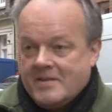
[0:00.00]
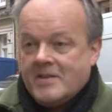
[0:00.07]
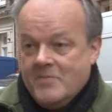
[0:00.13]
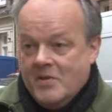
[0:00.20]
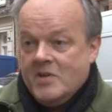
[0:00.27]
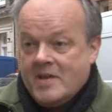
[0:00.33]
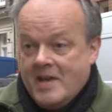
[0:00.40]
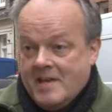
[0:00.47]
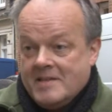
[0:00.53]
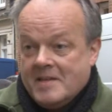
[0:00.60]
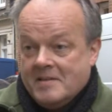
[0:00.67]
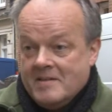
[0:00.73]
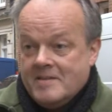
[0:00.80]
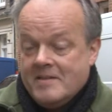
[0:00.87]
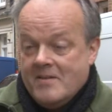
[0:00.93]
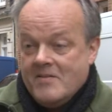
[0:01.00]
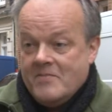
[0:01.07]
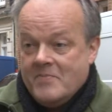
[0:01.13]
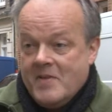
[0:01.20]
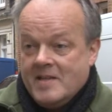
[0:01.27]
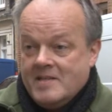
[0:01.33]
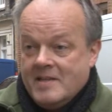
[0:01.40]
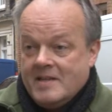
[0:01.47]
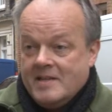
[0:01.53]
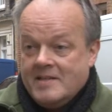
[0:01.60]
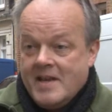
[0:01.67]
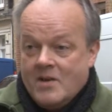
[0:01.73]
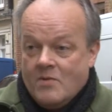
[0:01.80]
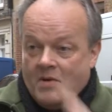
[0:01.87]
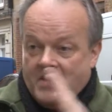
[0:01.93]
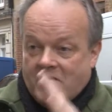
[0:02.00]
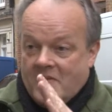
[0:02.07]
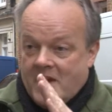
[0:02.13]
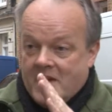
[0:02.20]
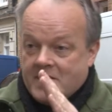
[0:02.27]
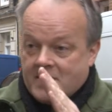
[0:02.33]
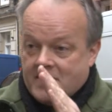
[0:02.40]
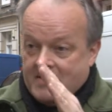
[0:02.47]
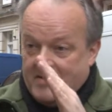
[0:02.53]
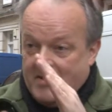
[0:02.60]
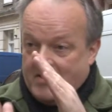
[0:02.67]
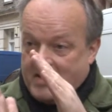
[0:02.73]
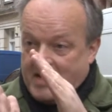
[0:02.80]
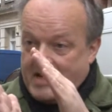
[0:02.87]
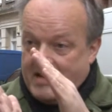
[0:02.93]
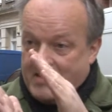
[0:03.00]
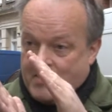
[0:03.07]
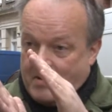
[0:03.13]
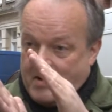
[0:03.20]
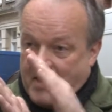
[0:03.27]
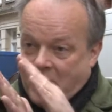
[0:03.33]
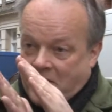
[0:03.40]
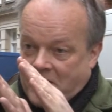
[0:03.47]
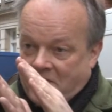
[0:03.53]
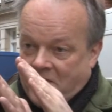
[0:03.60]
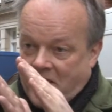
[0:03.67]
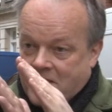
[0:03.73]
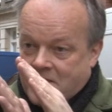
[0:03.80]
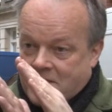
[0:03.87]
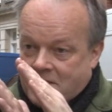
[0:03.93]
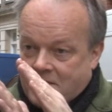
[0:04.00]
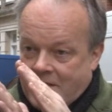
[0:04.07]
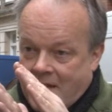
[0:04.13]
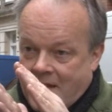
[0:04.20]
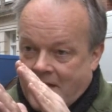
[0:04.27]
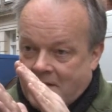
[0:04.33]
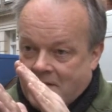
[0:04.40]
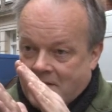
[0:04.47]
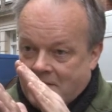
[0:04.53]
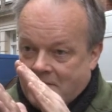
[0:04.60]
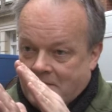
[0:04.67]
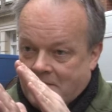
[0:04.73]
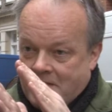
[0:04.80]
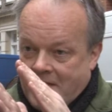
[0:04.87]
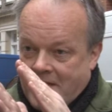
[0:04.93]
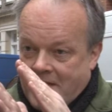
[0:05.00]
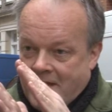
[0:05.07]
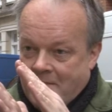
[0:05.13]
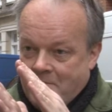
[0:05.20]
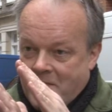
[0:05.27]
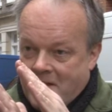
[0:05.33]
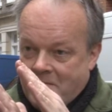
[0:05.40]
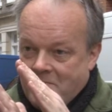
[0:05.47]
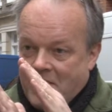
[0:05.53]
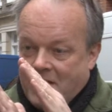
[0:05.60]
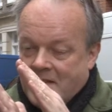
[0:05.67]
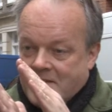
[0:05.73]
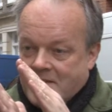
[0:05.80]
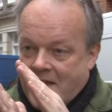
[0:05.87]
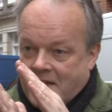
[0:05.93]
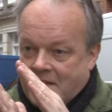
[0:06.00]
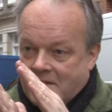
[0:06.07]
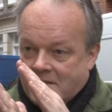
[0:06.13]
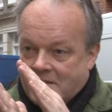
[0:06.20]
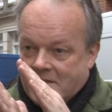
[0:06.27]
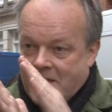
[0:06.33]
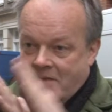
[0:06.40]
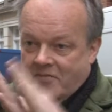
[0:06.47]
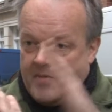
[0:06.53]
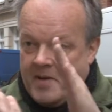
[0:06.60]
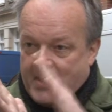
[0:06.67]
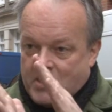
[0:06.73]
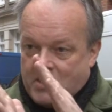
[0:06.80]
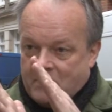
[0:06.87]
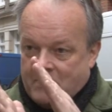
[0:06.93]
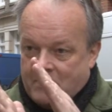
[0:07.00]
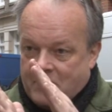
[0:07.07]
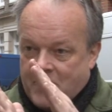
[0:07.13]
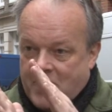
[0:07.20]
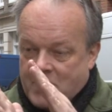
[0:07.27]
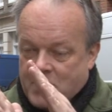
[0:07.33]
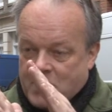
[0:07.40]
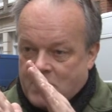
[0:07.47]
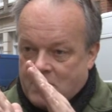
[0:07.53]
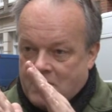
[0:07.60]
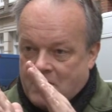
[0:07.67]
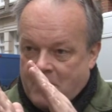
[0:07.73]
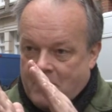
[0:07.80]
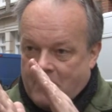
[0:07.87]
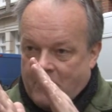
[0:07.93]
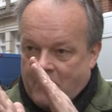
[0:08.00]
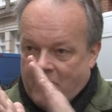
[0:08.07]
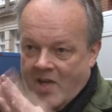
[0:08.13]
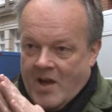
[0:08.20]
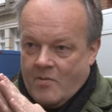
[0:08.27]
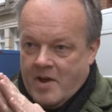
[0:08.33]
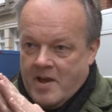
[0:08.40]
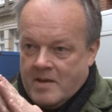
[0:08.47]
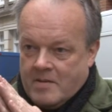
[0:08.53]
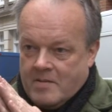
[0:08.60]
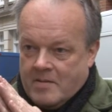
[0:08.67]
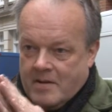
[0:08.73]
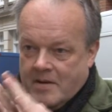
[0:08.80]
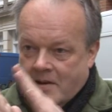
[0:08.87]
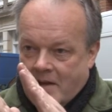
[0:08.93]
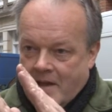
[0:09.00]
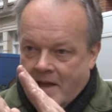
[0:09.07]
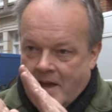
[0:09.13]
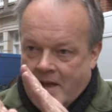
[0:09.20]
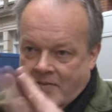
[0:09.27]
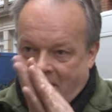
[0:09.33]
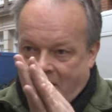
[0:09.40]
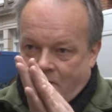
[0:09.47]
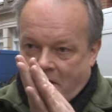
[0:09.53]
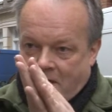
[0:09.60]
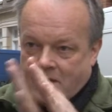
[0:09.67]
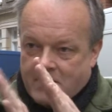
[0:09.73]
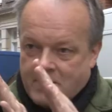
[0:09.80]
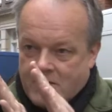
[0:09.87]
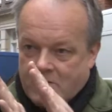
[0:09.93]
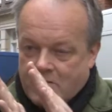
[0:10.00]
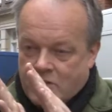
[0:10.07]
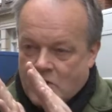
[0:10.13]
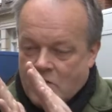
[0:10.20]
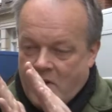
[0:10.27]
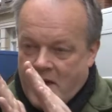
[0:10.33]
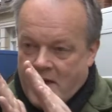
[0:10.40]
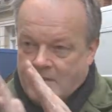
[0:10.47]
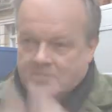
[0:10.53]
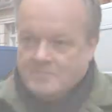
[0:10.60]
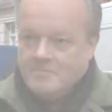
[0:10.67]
communicating. So basically take one device, hold it close to another device, and in a millisecond, information passes that way and that way, so a two-way.